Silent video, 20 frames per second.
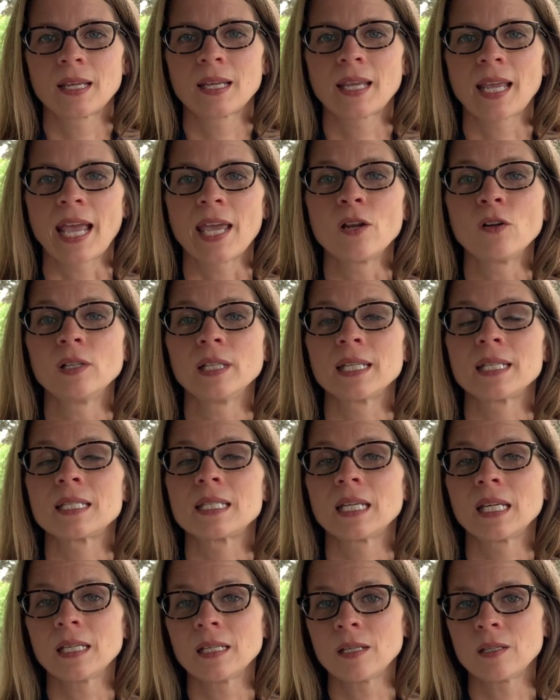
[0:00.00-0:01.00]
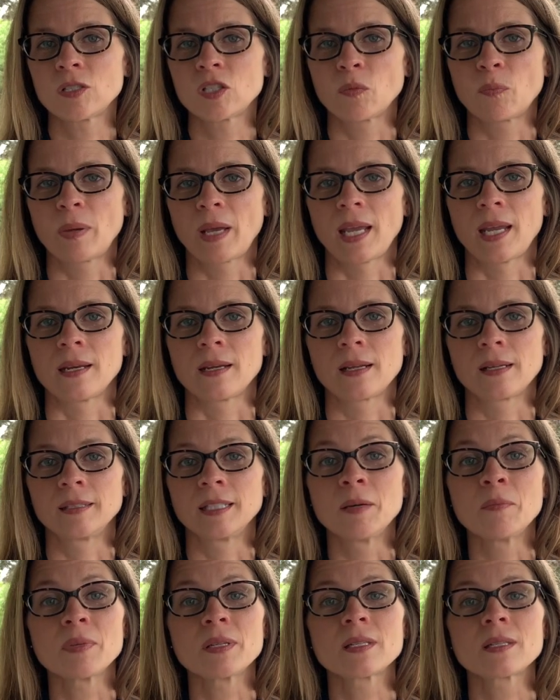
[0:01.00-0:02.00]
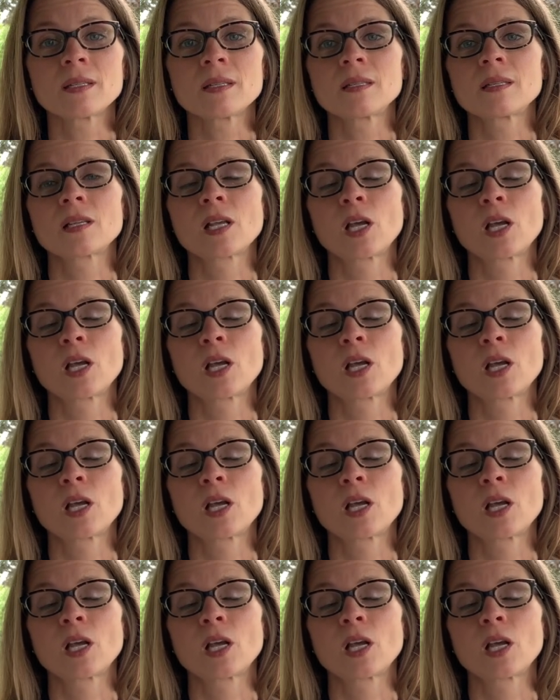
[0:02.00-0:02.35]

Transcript: Cadell intended to paint Columbus's